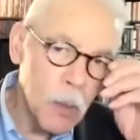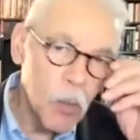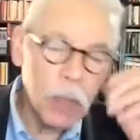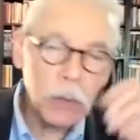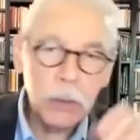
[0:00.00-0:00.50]

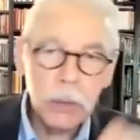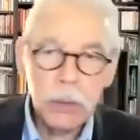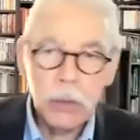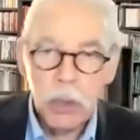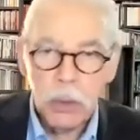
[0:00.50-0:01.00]
Well,
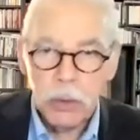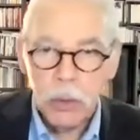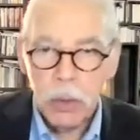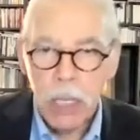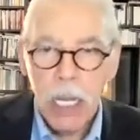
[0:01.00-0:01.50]

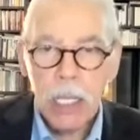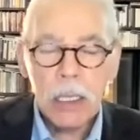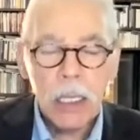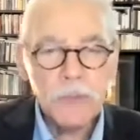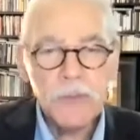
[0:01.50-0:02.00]
you and I are
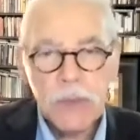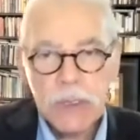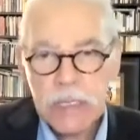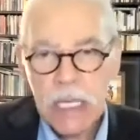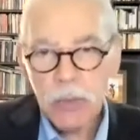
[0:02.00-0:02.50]
cut from the
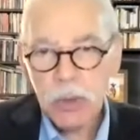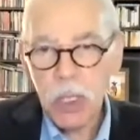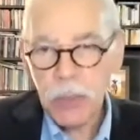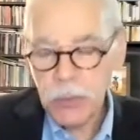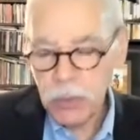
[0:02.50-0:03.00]
same
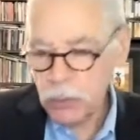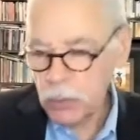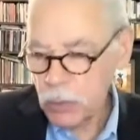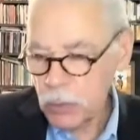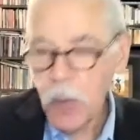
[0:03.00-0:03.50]
cloth. You
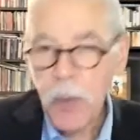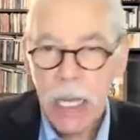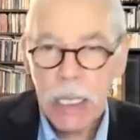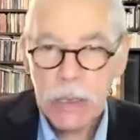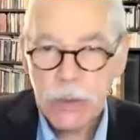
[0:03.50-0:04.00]
know my
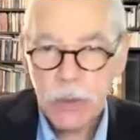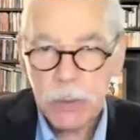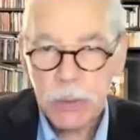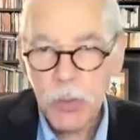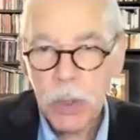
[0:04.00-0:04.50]

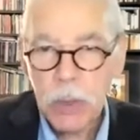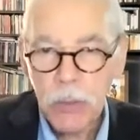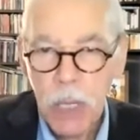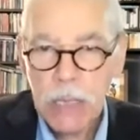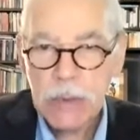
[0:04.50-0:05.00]
history. Born and
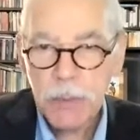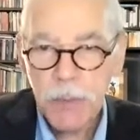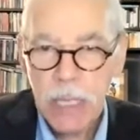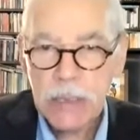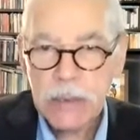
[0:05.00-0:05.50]
raised in
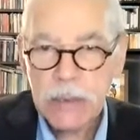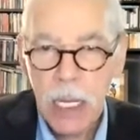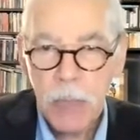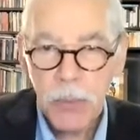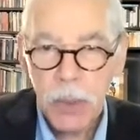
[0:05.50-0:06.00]
Bed-Stuy in
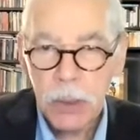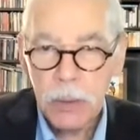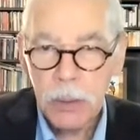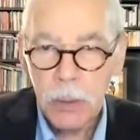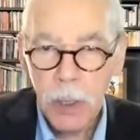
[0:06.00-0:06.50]
Brooklyn, New
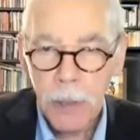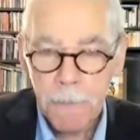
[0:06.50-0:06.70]
York.